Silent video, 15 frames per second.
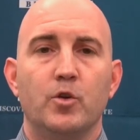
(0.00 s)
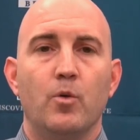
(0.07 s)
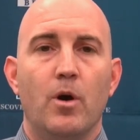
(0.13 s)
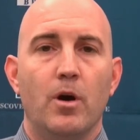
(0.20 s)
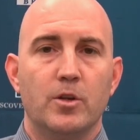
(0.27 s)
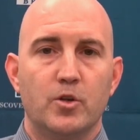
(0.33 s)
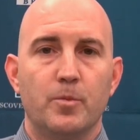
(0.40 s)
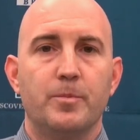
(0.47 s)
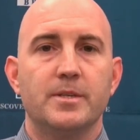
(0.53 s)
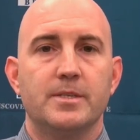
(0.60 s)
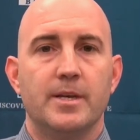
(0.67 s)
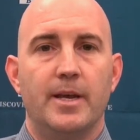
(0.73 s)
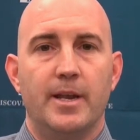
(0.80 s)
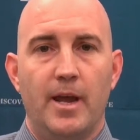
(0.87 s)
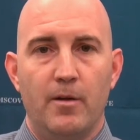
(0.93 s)
you
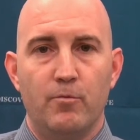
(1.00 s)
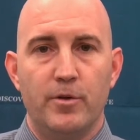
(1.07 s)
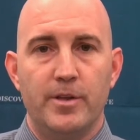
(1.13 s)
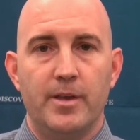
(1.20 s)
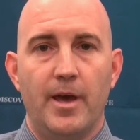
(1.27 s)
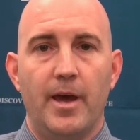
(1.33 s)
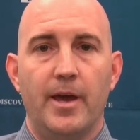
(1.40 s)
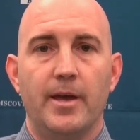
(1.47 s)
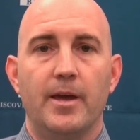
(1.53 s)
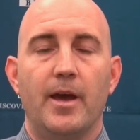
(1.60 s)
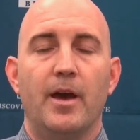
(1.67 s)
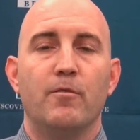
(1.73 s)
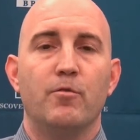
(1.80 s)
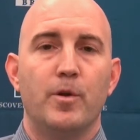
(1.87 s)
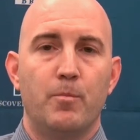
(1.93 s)
100% every day,
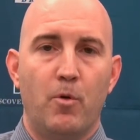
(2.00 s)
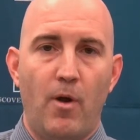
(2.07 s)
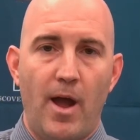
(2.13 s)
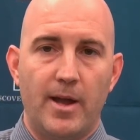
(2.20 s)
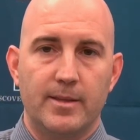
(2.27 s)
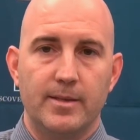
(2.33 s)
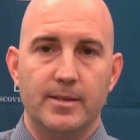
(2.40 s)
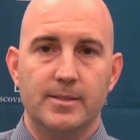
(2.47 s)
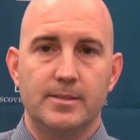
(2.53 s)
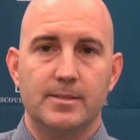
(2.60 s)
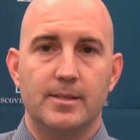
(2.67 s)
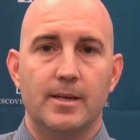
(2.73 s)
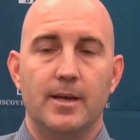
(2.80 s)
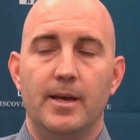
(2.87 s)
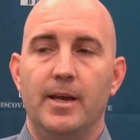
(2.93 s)
every practice,